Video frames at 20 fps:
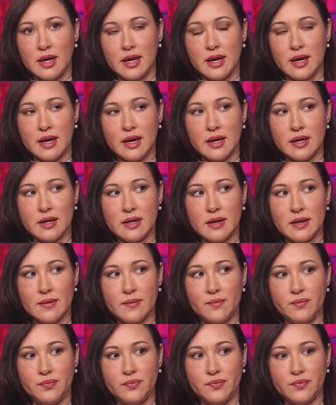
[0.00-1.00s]
And,
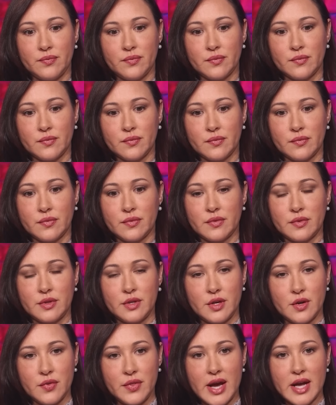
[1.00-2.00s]

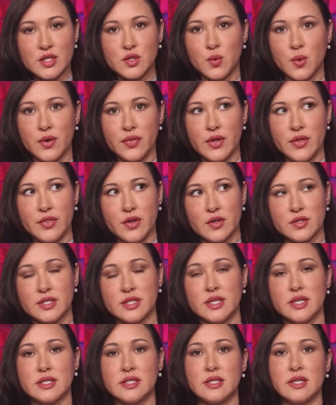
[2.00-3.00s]
you know, that's where then
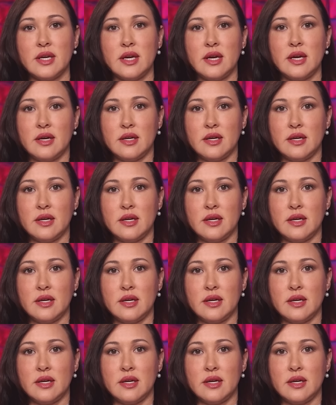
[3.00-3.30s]
there's this